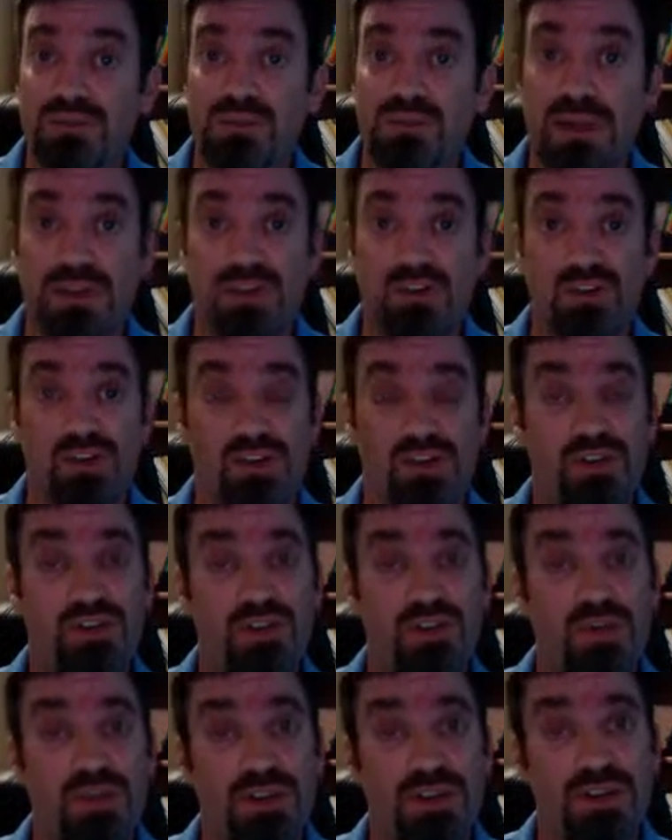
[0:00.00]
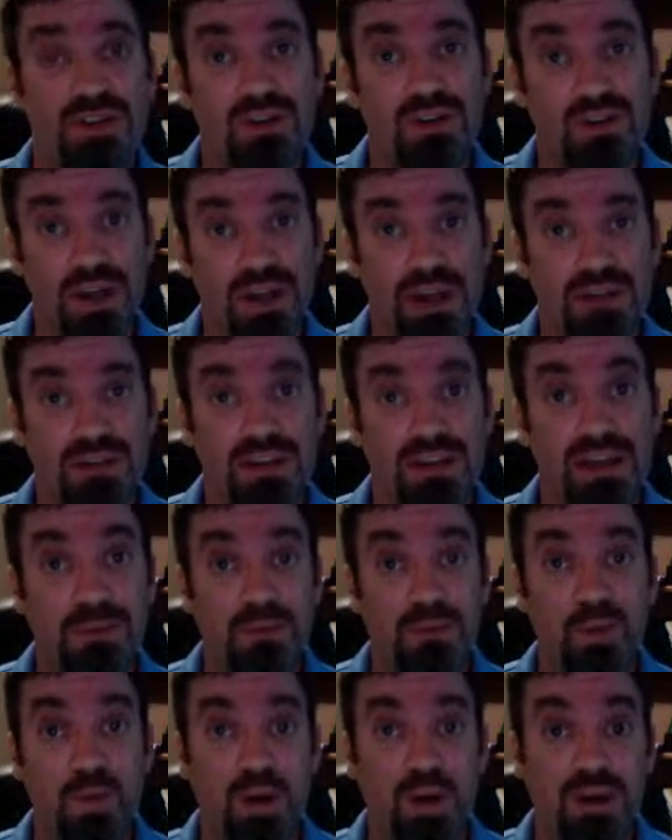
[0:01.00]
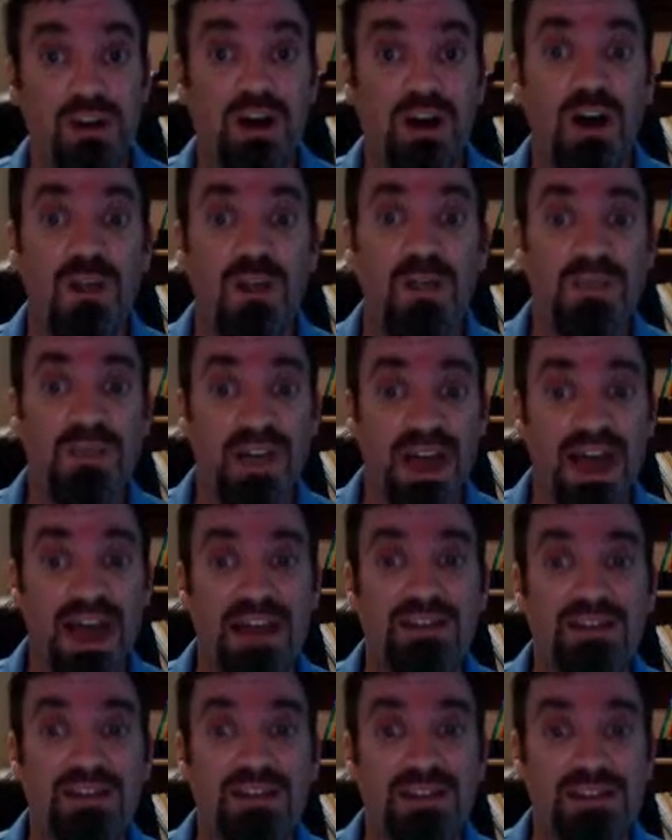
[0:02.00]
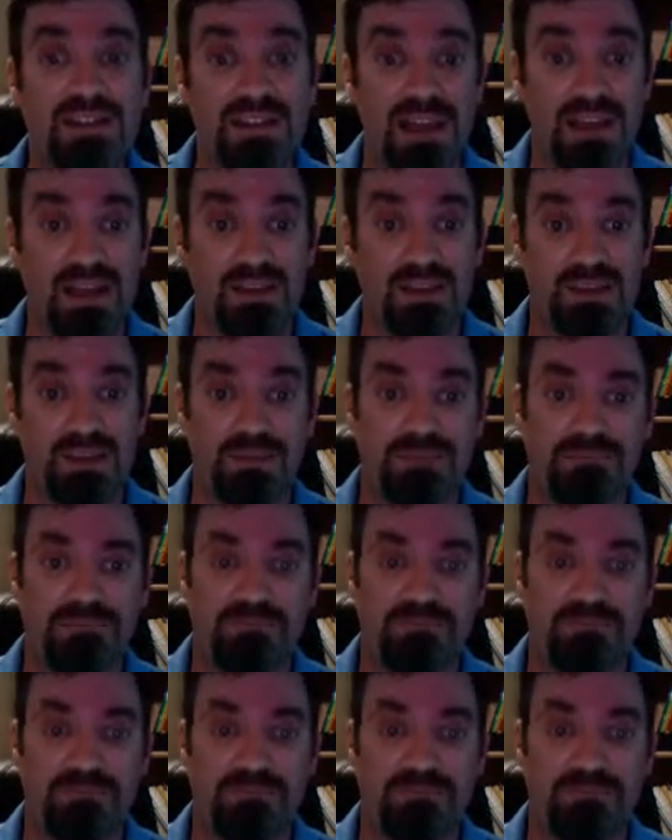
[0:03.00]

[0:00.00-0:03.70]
Make sure you're doing it correctly, and we'll work on that section.